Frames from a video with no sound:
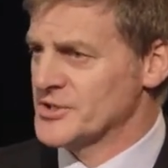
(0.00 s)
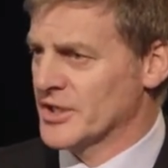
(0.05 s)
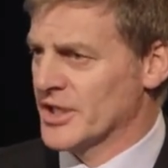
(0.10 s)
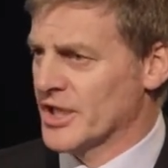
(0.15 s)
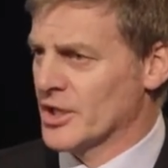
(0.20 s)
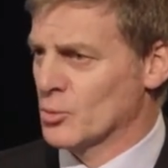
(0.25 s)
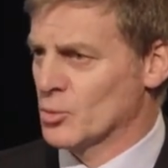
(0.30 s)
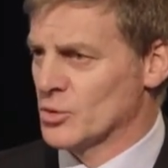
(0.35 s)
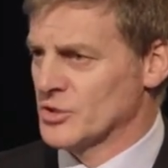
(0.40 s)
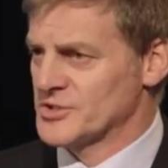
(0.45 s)
and
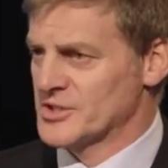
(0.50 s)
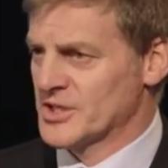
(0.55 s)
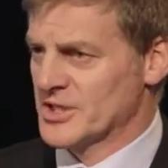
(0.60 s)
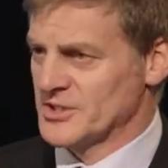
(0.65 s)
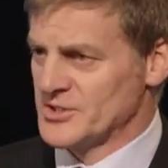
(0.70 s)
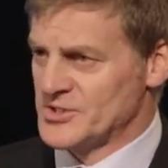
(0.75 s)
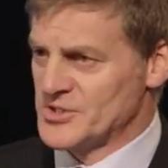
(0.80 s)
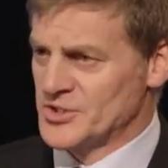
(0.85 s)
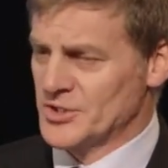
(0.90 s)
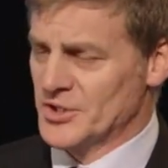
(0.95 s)
that was
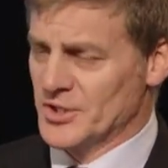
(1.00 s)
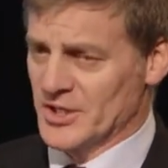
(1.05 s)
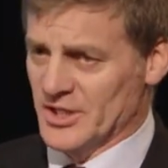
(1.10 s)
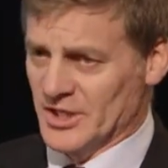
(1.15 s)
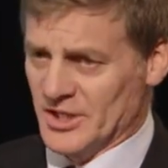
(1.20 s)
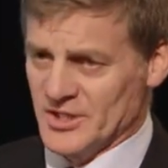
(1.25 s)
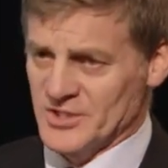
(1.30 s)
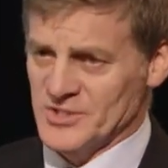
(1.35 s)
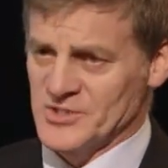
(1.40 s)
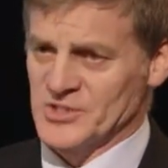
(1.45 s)
considered
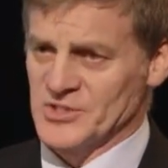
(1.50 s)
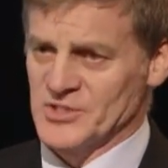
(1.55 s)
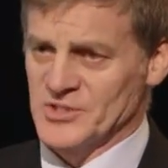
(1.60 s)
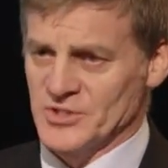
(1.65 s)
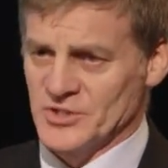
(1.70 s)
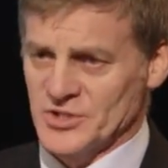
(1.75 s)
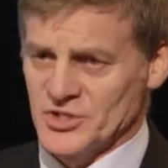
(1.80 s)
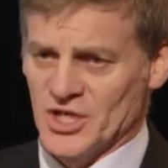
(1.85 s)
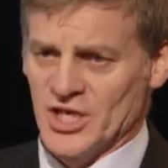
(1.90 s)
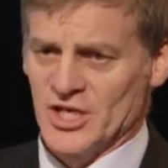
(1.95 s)
and
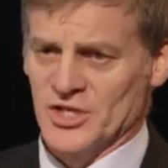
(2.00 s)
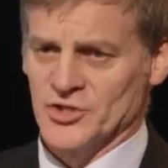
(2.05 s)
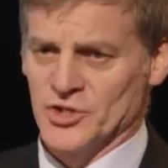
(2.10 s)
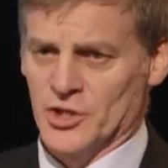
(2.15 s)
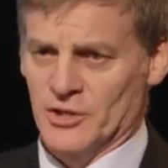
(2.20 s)
consistent change